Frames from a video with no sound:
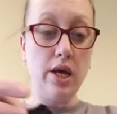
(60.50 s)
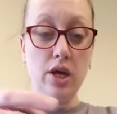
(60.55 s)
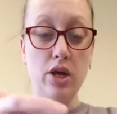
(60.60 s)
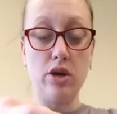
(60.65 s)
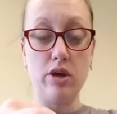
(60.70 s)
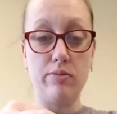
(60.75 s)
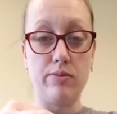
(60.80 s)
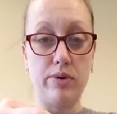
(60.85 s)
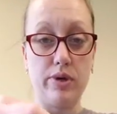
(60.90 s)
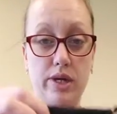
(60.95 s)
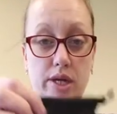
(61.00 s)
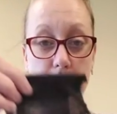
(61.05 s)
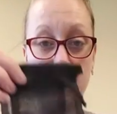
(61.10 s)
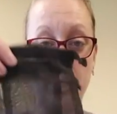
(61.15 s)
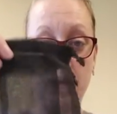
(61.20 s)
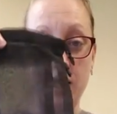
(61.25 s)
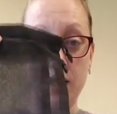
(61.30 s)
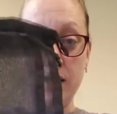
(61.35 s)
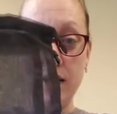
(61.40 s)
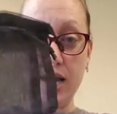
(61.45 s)
You can put in
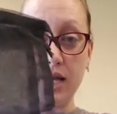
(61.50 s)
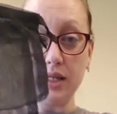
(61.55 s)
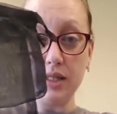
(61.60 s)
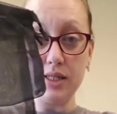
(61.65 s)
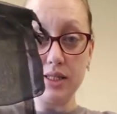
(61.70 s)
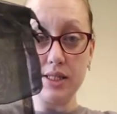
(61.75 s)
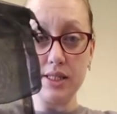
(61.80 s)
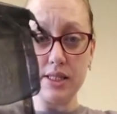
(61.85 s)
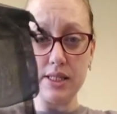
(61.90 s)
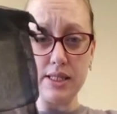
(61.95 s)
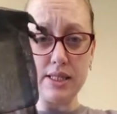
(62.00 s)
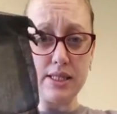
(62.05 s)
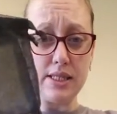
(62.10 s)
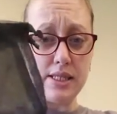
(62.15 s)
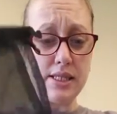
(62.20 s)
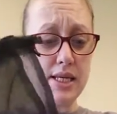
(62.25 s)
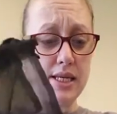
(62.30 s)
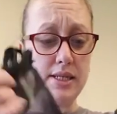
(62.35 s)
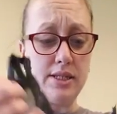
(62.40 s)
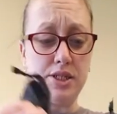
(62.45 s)

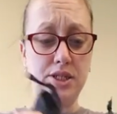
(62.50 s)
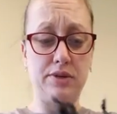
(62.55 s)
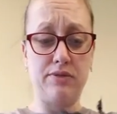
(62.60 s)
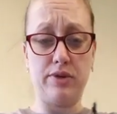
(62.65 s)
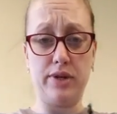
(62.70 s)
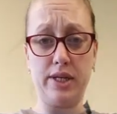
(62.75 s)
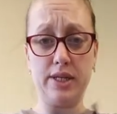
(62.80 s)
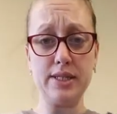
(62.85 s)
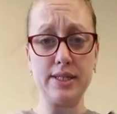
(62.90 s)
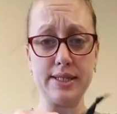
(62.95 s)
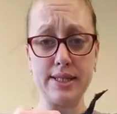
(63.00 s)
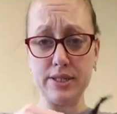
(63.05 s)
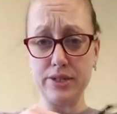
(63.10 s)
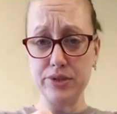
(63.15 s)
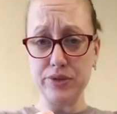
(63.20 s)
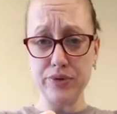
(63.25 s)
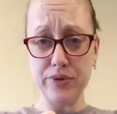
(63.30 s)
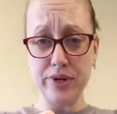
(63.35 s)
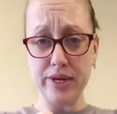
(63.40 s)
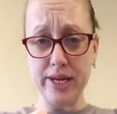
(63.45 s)
necklaces, different
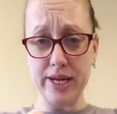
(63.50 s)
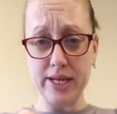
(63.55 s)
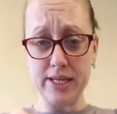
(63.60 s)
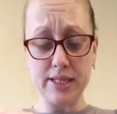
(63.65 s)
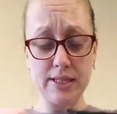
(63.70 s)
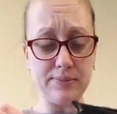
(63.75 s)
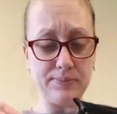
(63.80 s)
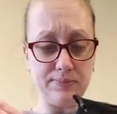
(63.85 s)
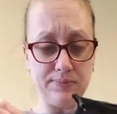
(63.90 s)
accessories,